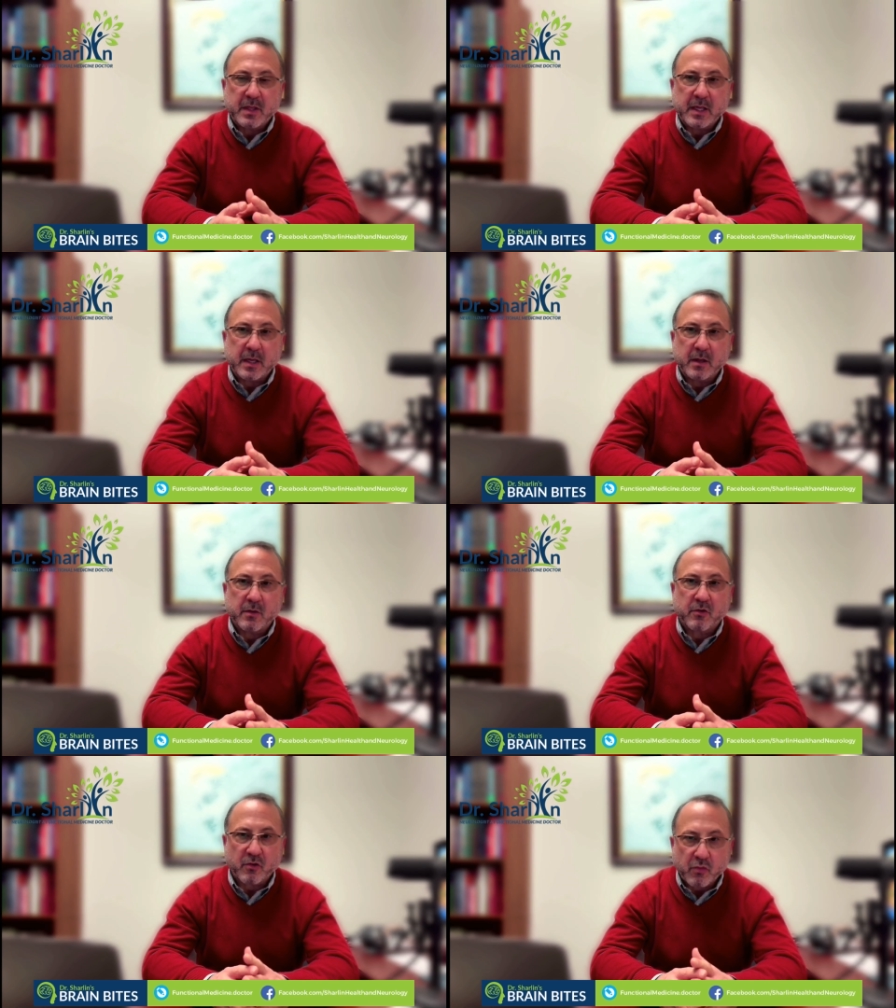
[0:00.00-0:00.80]

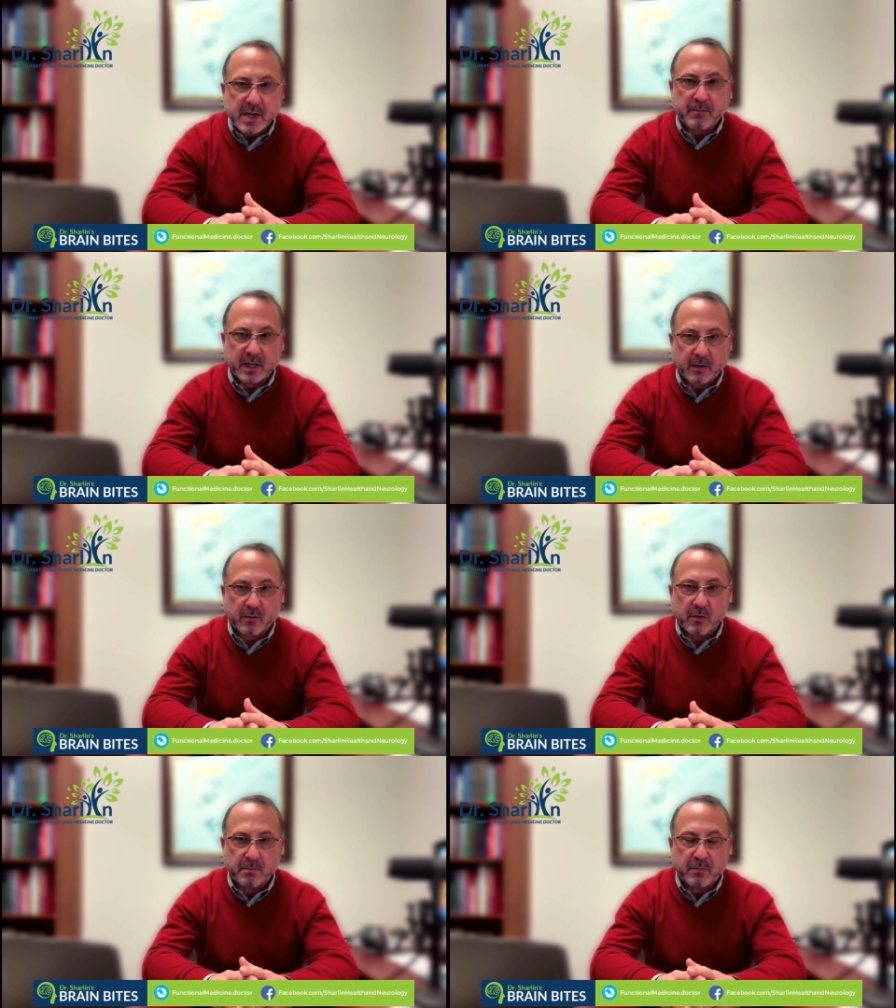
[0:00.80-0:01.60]
The
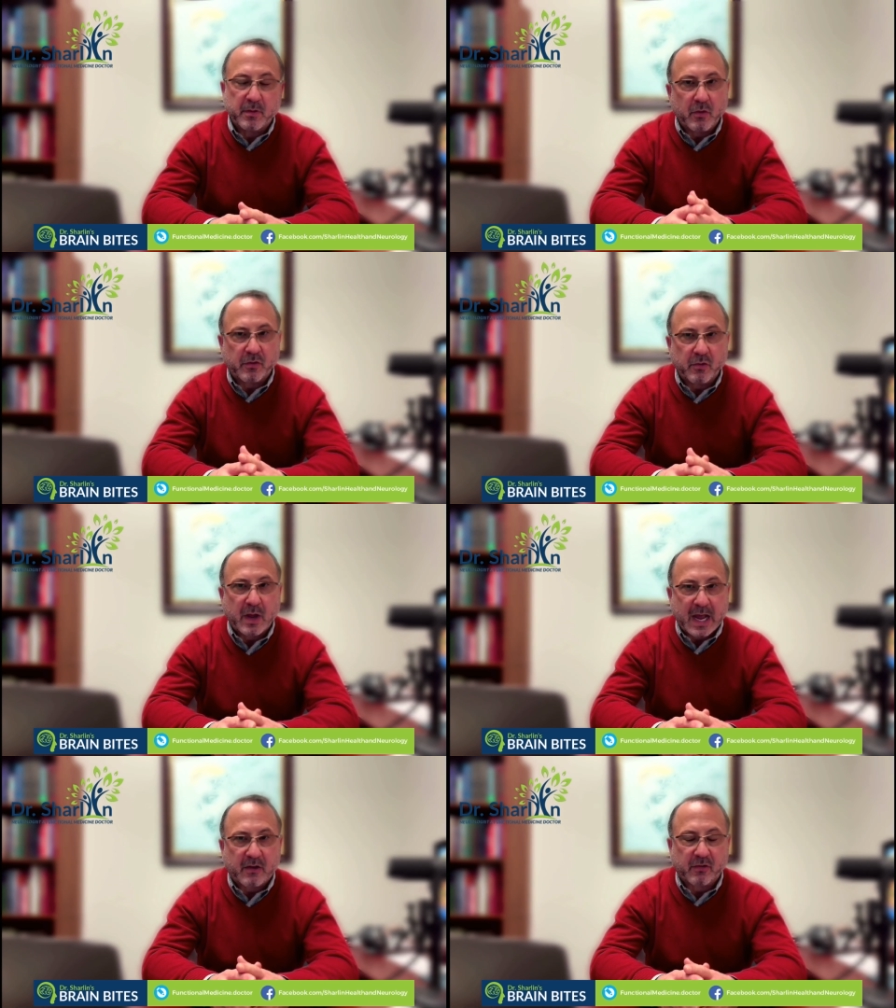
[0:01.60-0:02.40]
treatment group, those
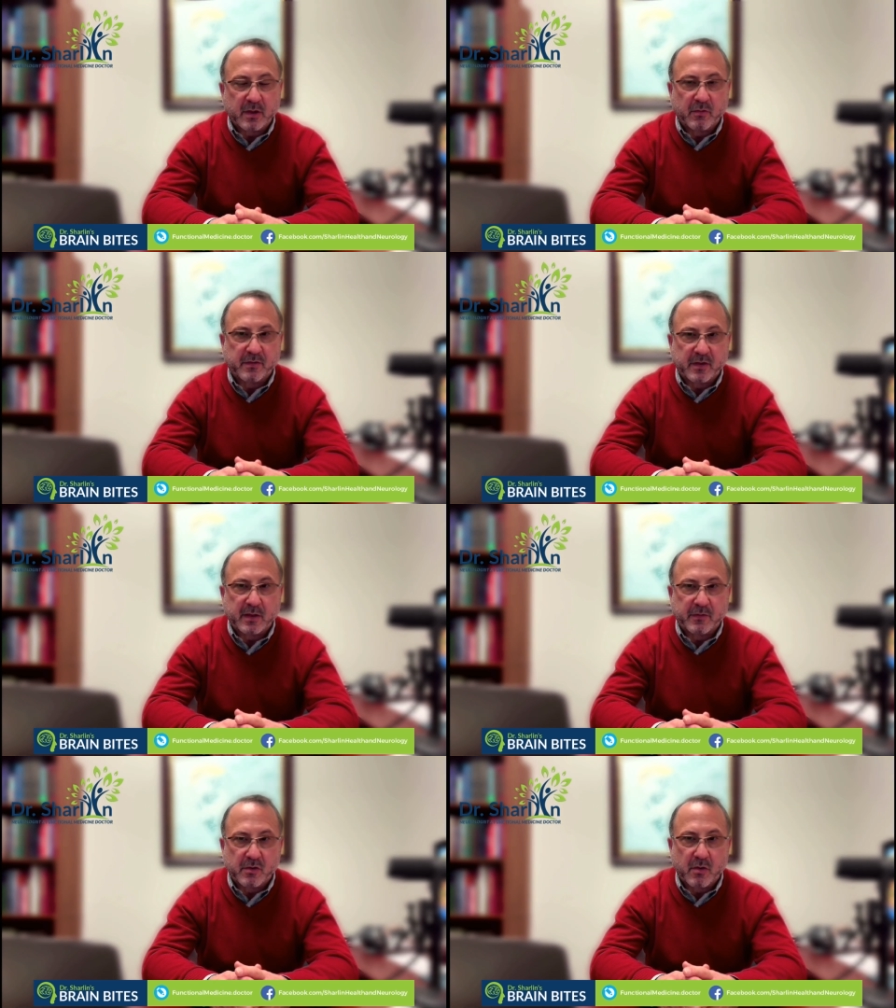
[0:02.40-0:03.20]
who actually
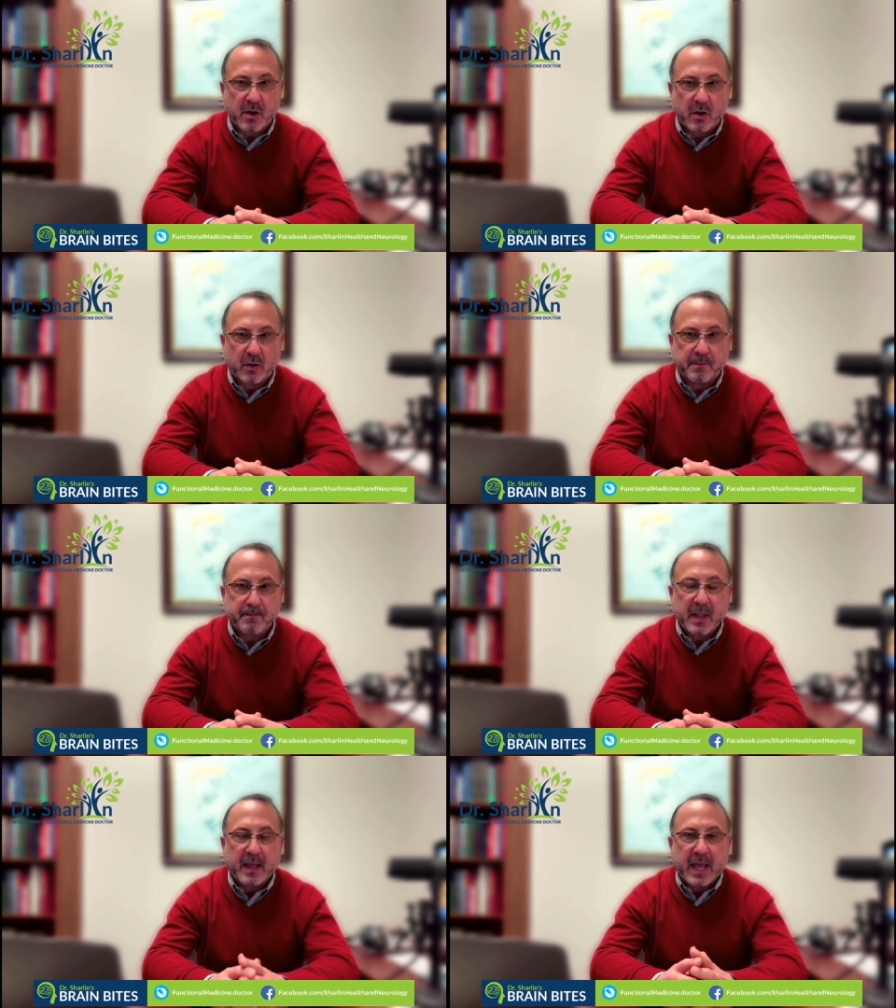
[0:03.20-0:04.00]
received NurOwn,